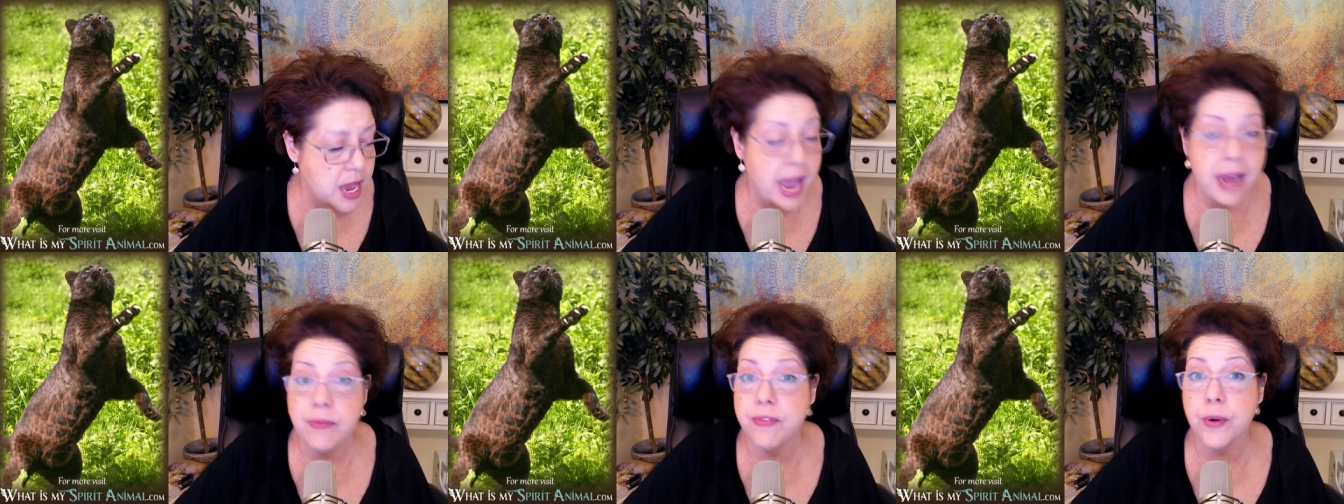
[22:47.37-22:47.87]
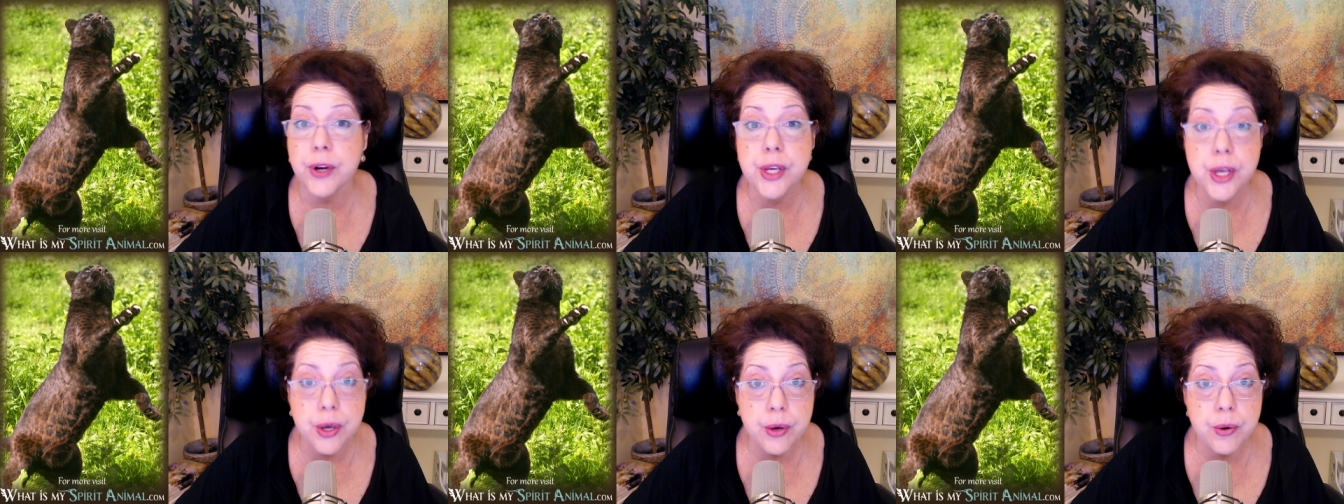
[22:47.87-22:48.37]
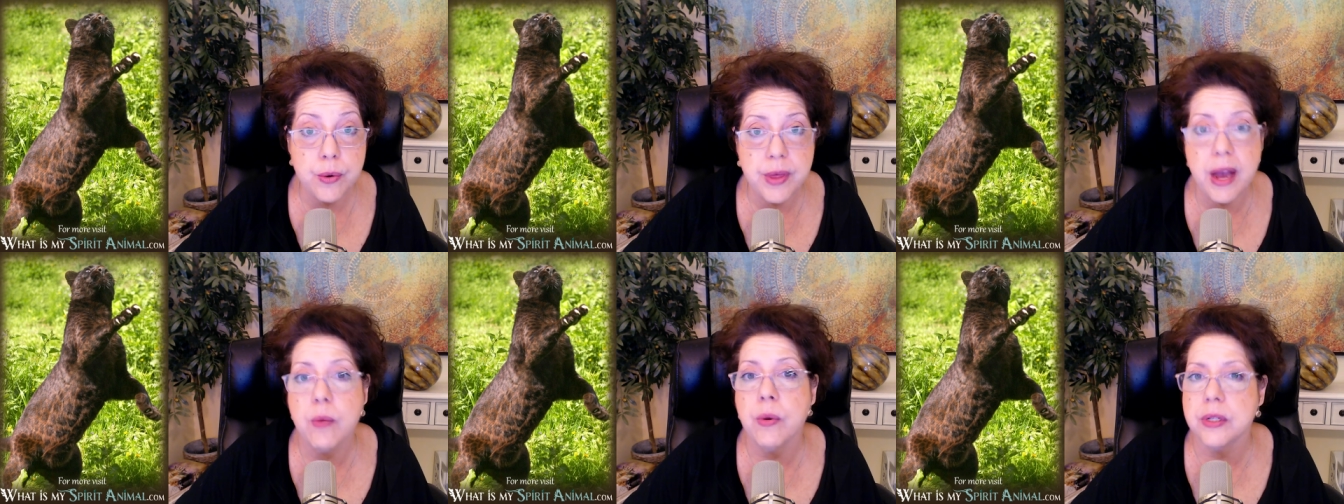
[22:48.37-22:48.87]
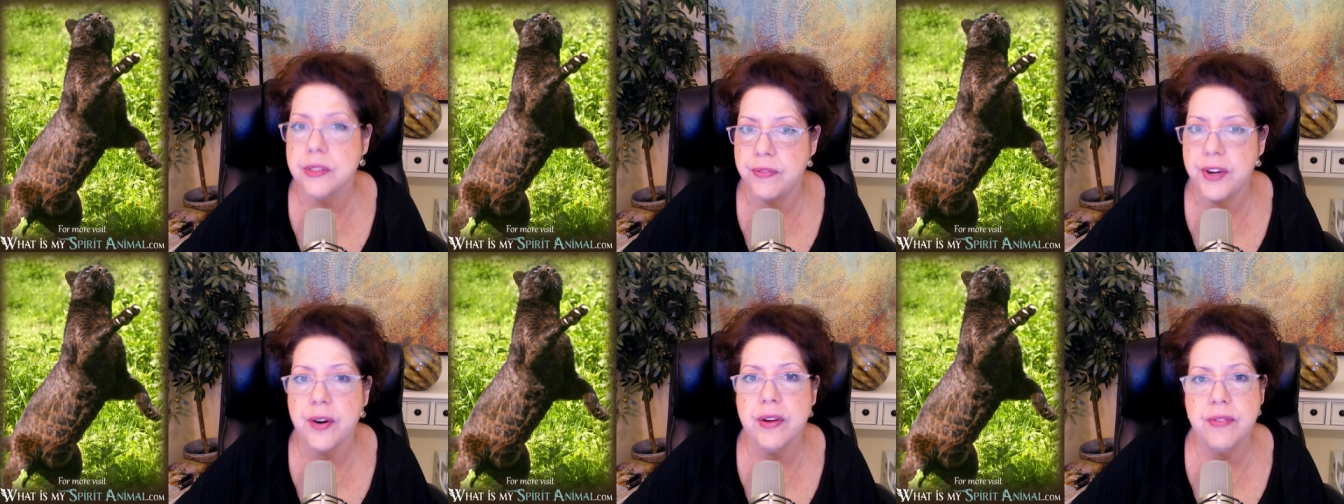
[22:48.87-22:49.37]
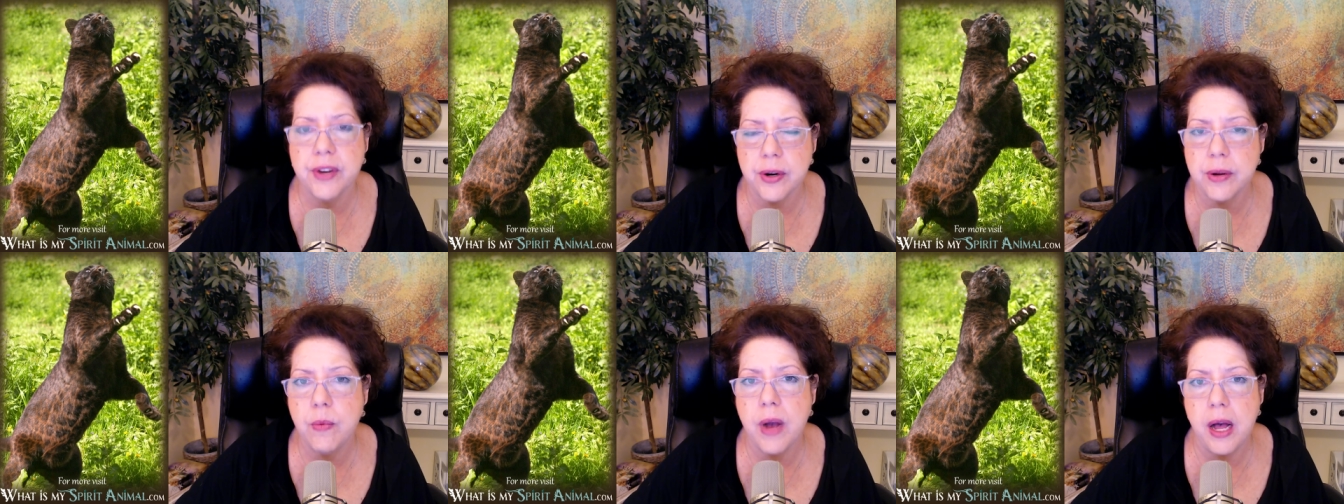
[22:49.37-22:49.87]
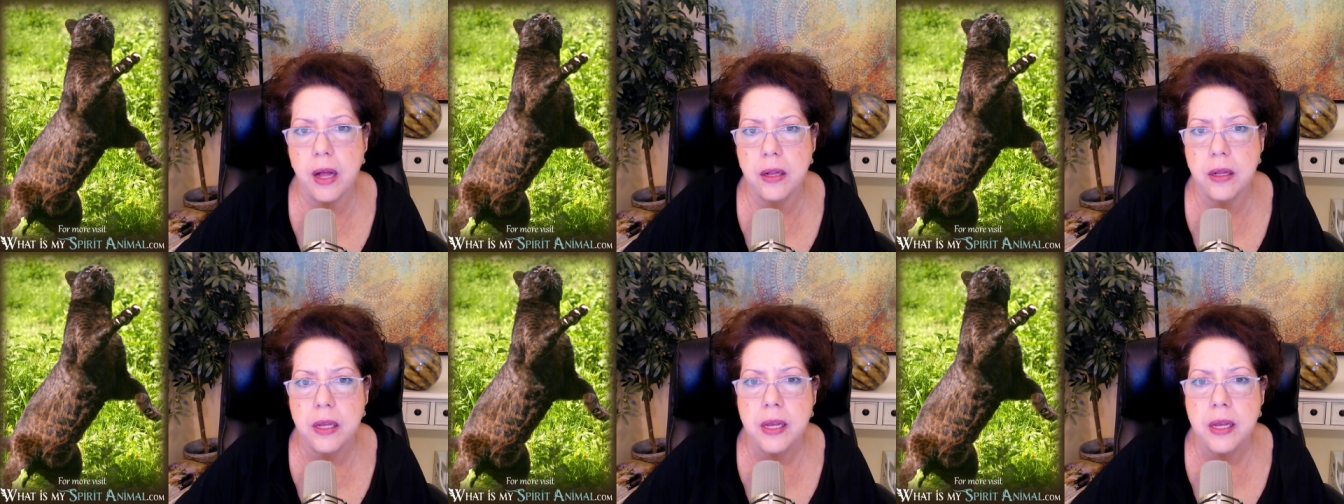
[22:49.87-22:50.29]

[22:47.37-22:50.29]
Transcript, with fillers: And for you, that works very, very well.